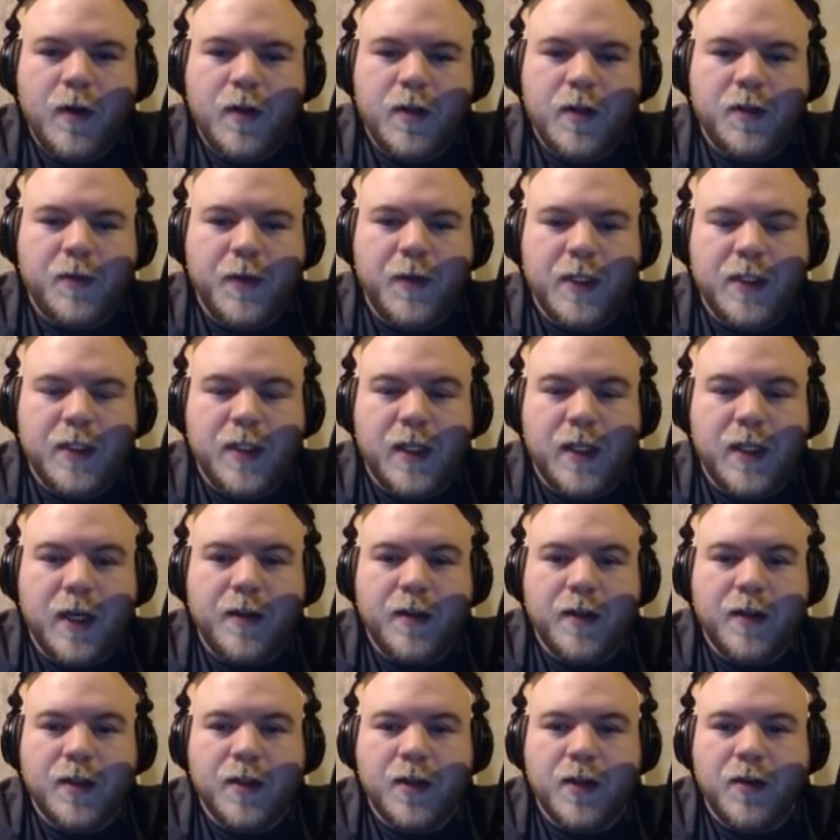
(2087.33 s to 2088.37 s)
So we can see how
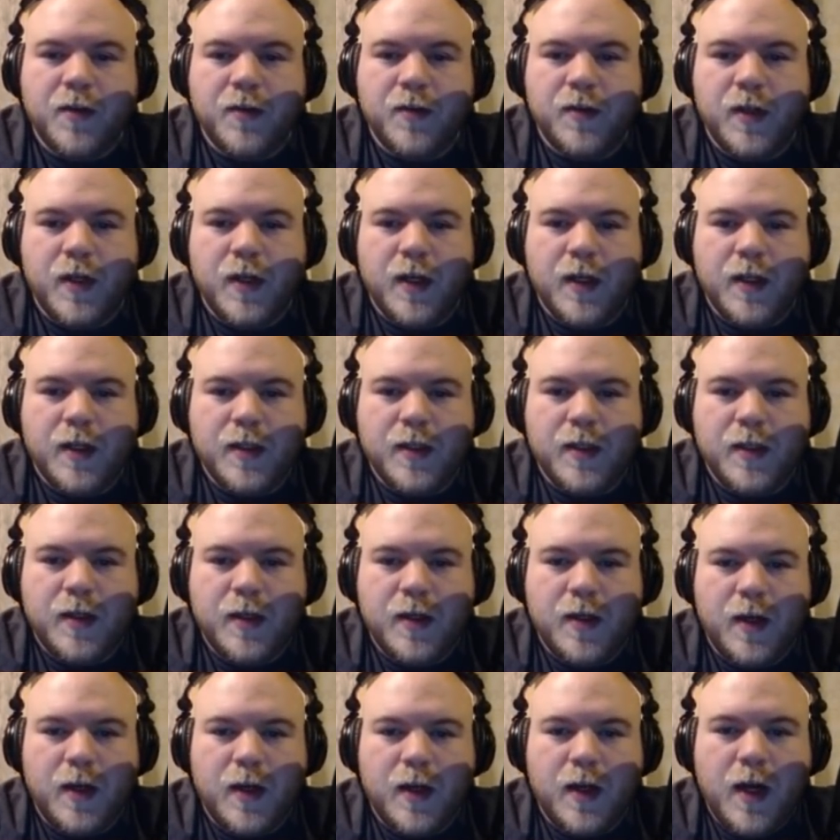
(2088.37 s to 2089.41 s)
this goes against
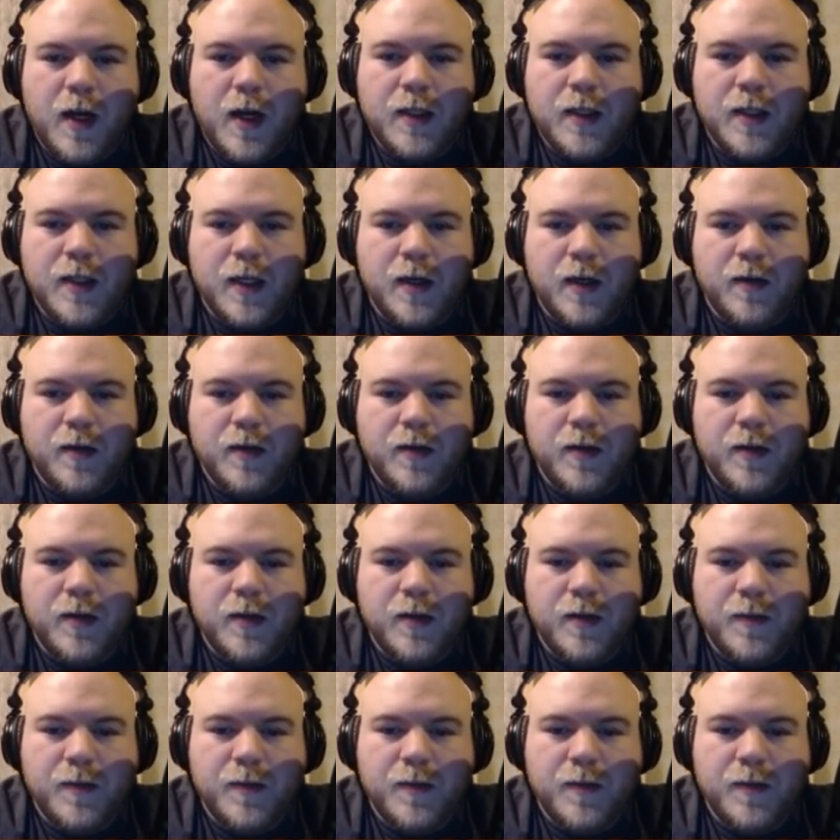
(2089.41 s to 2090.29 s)
a Ninetales.